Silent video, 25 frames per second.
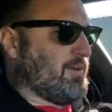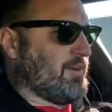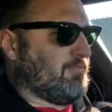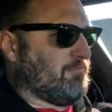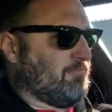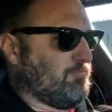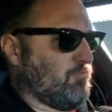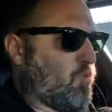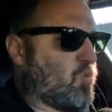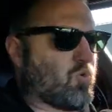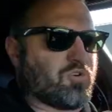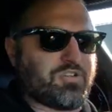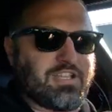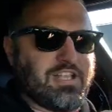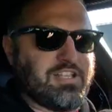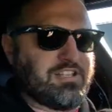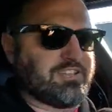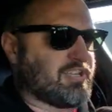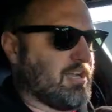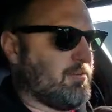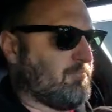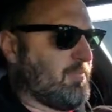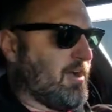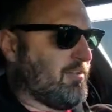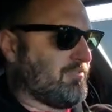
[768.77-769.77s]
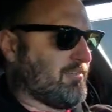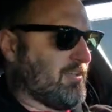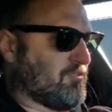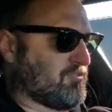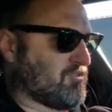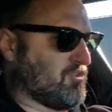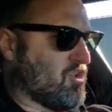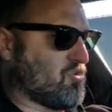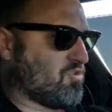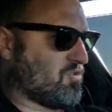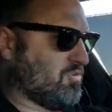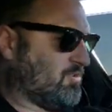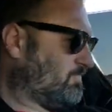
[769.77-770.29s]
out of warranting something out that was
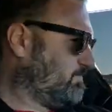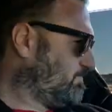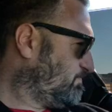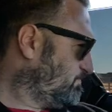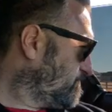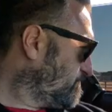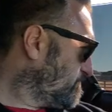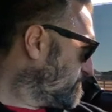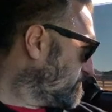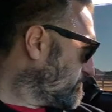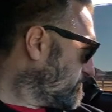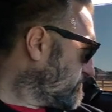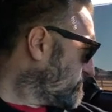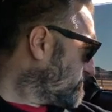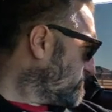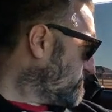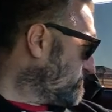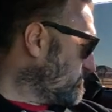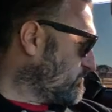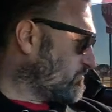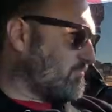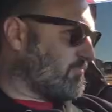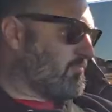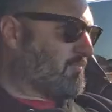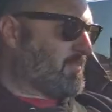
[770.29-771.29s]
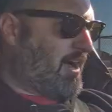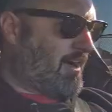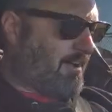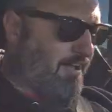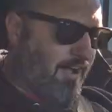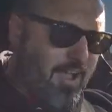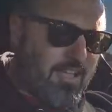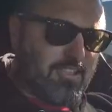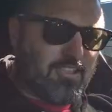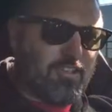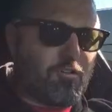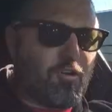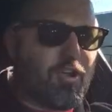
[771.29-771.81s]
local. I
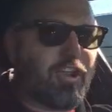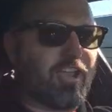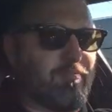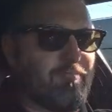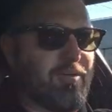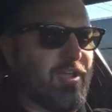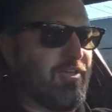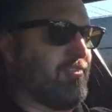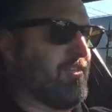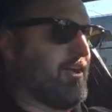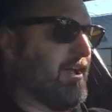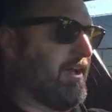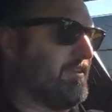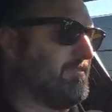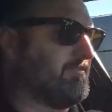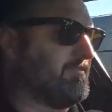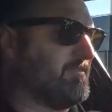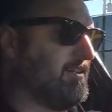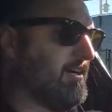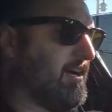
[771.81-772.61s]
highly recommend that.